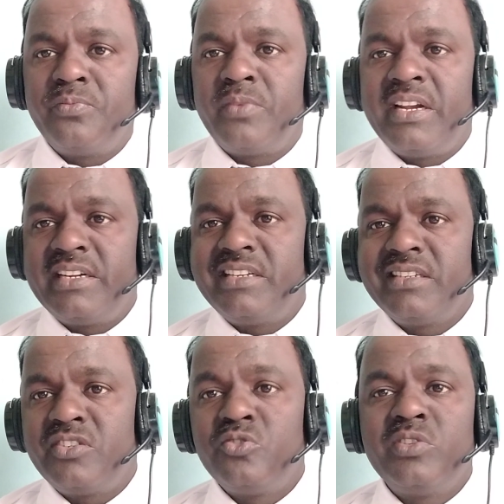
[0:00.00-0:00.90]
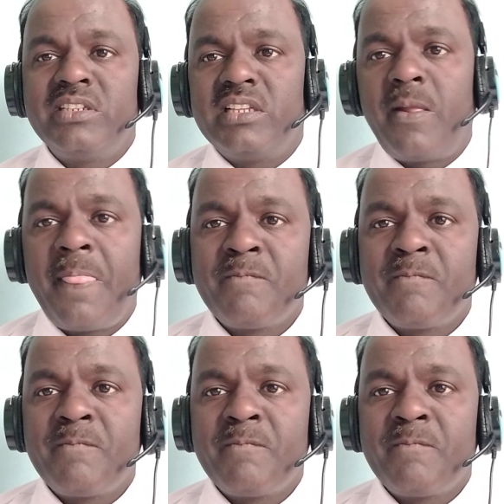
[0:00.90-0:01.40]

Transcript: violating during the